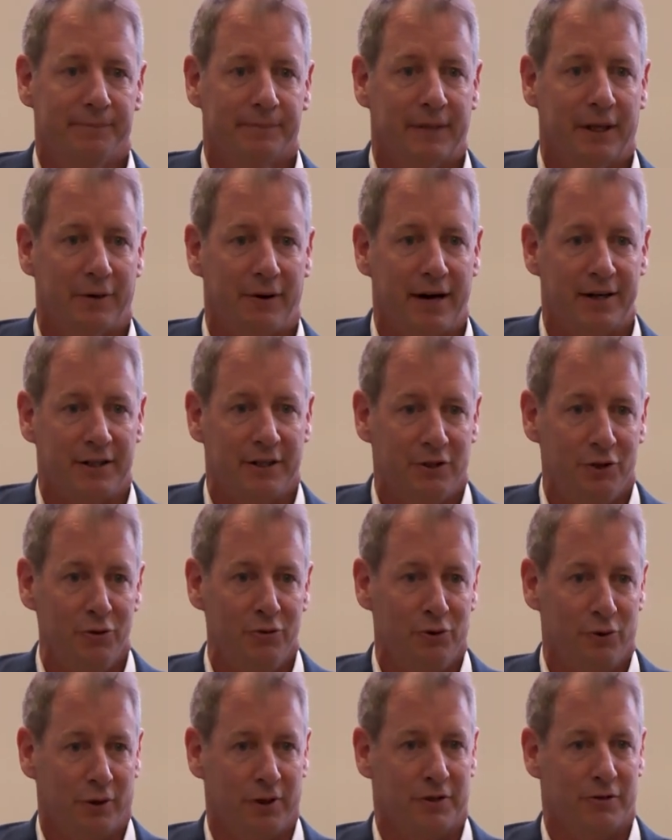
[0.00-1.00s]
They don't actually do
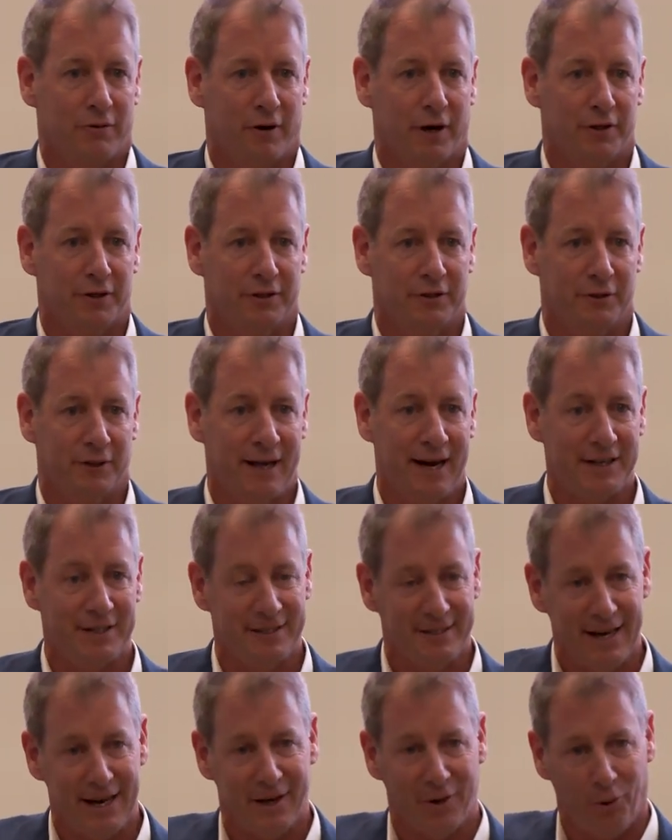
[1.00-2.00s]
new construction. So they actually
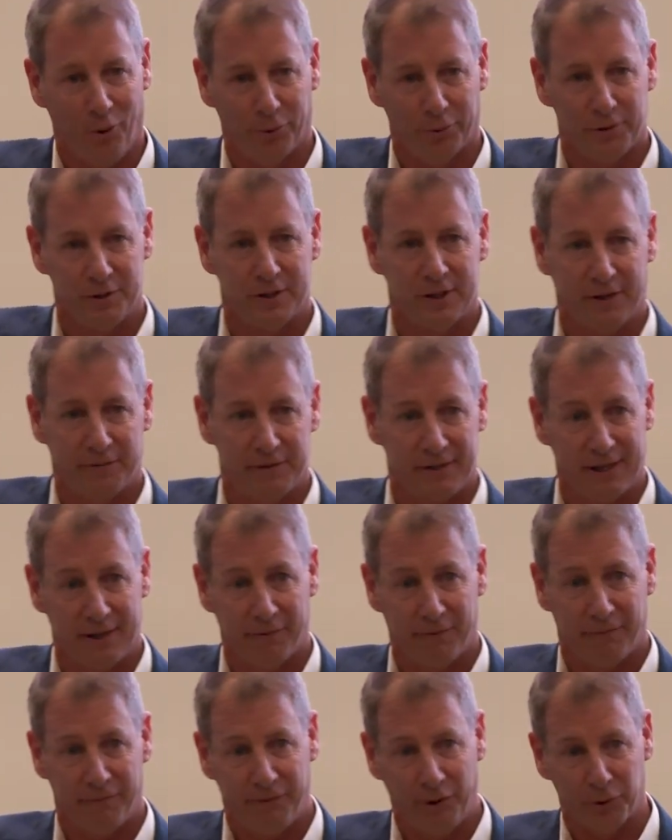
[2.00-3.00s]
take older stuff, instead
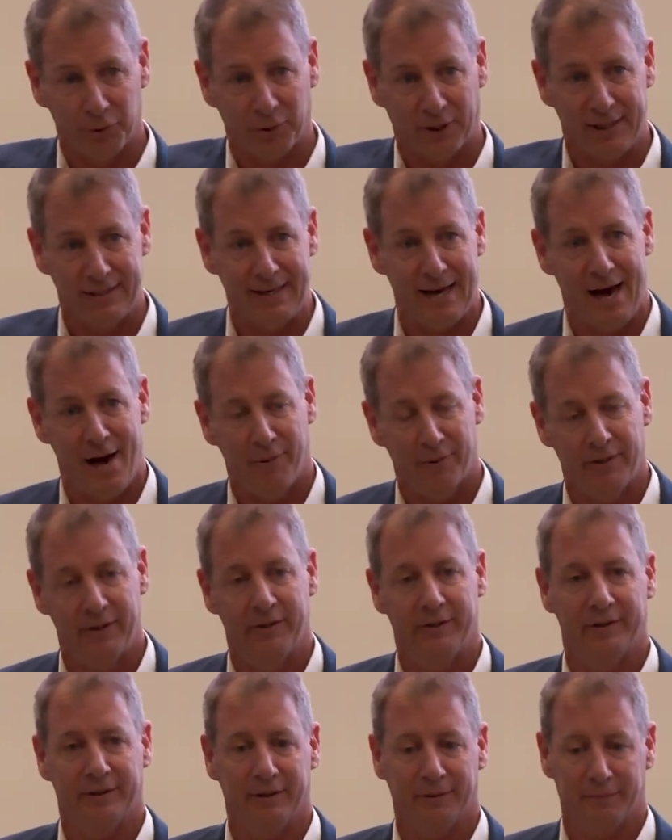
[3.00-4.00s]
of filtering it down
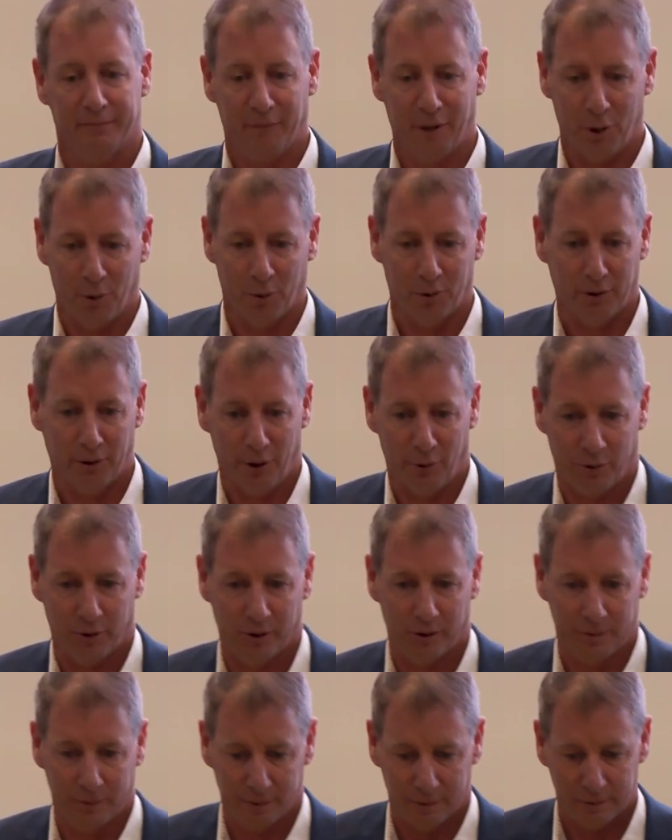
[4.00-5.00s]
into lower and
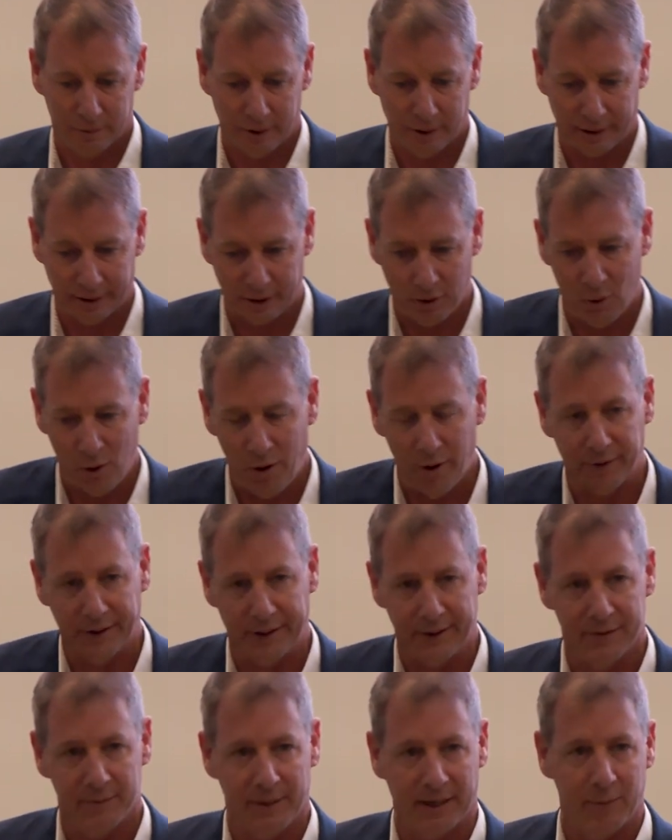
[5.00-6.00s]
lower kind of
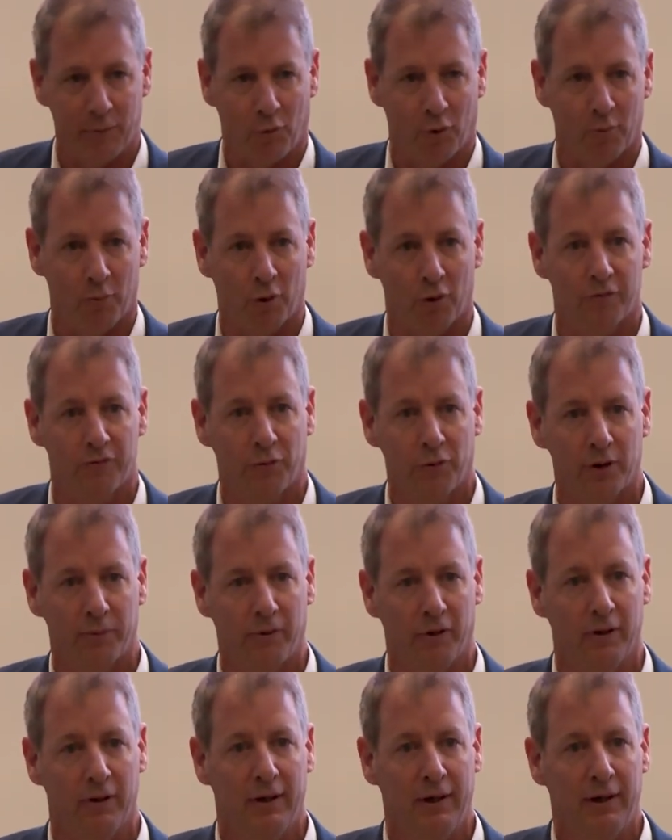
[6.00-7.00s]
quality to make it more and more
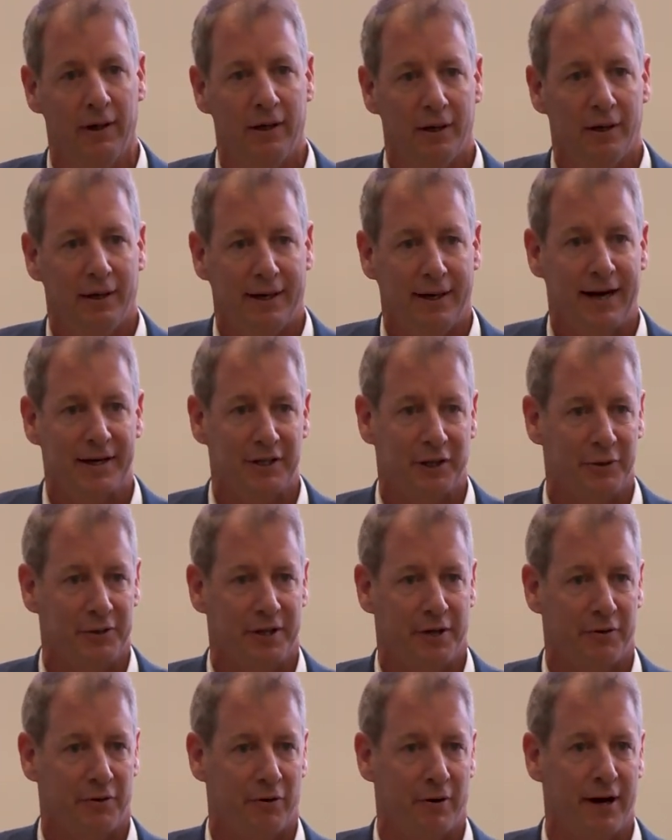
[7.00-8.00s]
affordable, it actually goes
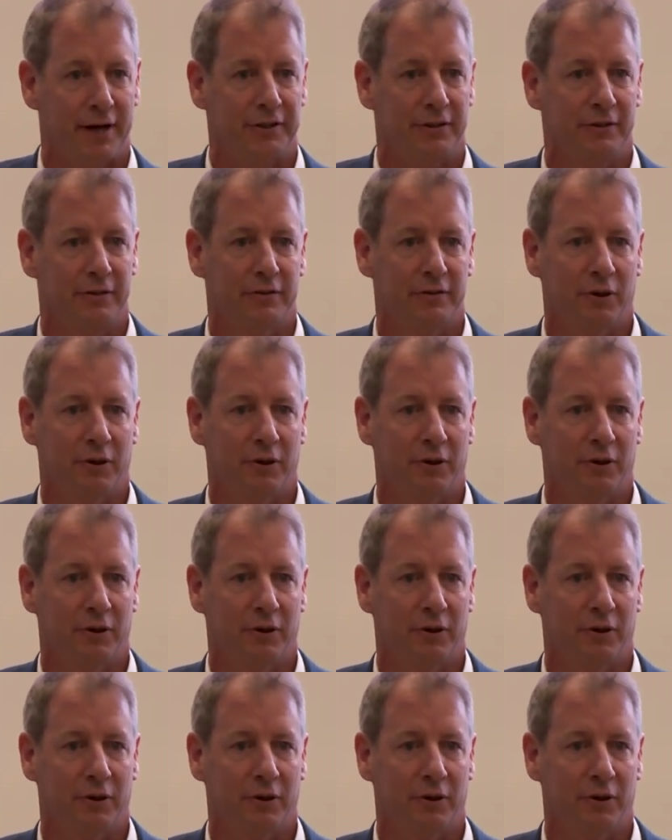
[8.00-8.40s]
the other direction.